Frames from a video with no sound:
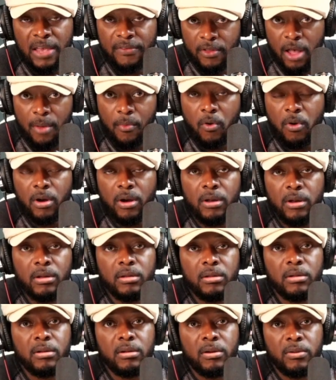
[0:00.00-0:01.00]
if not more,
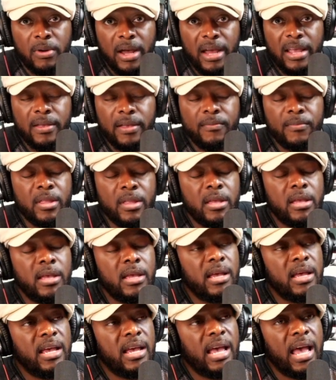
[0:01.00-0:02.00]
right?
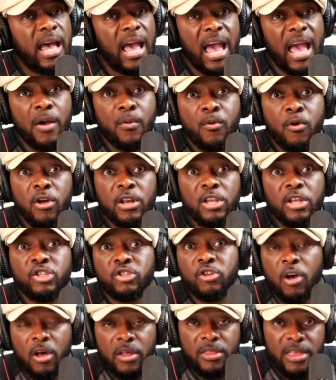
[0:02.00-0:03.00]
And we
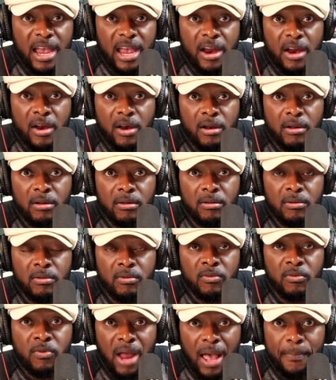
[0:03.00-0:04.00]
only saw their
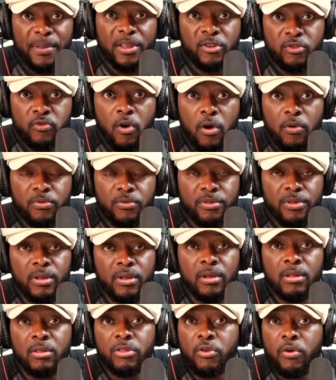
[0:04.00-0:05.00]
rapid
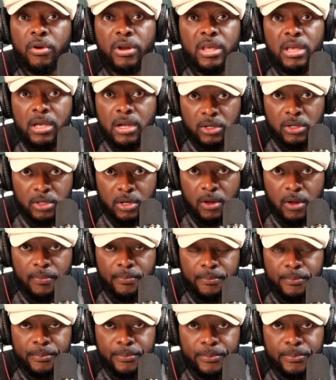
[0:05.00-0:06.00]
growth 30 years ago.